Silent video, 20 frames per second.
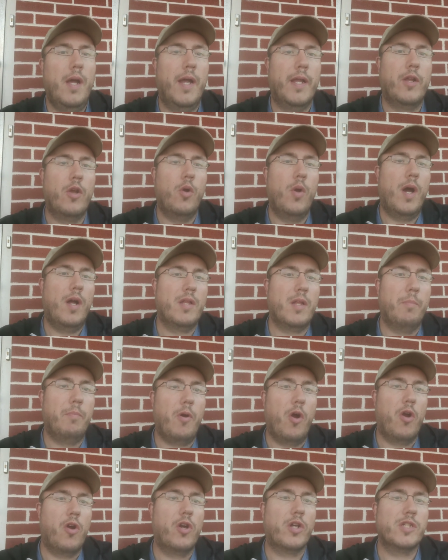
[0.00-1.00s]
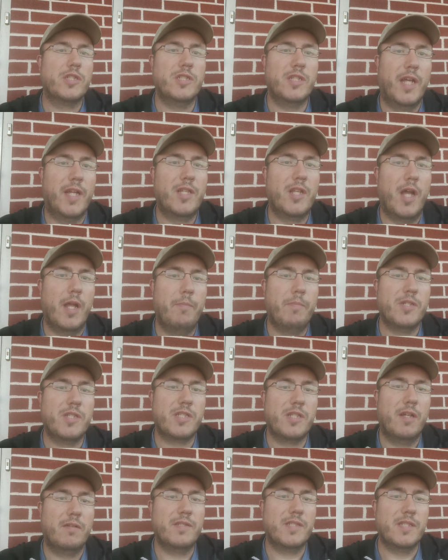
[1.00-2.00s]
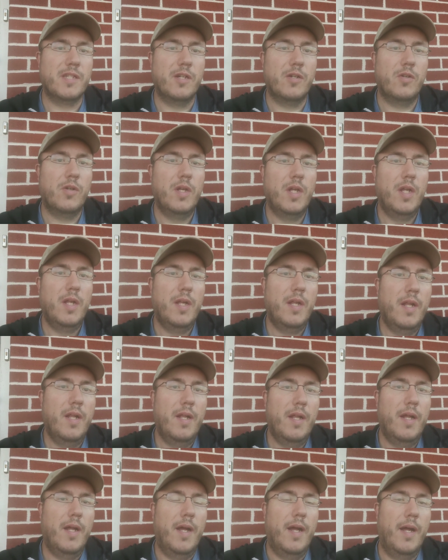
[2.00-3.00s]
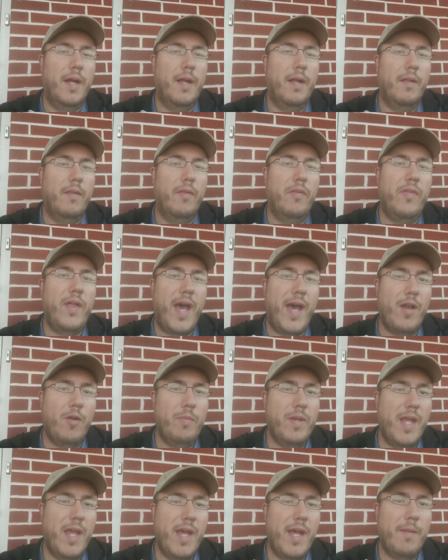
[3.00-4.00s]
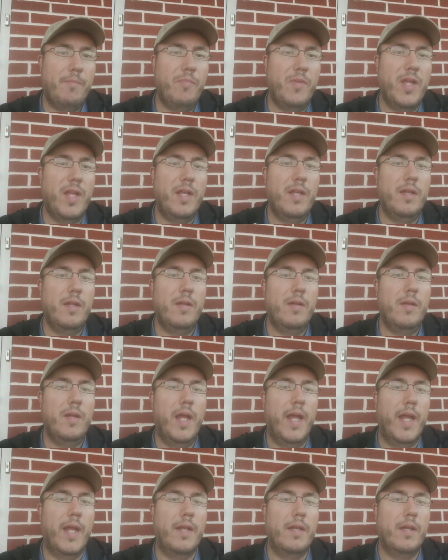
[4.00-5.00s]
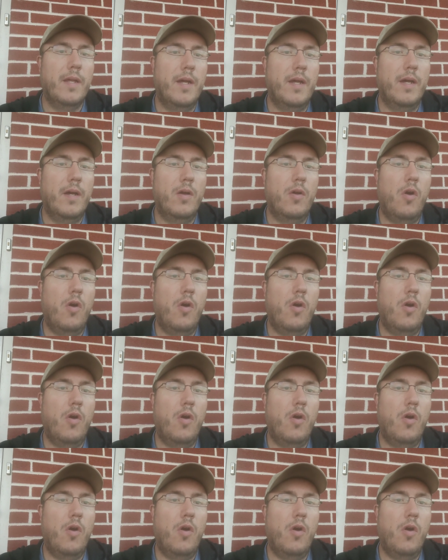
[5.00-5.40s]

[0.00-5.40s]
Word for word: I go out to parks and that type of stuff. So uh, that'll be happening. And uh,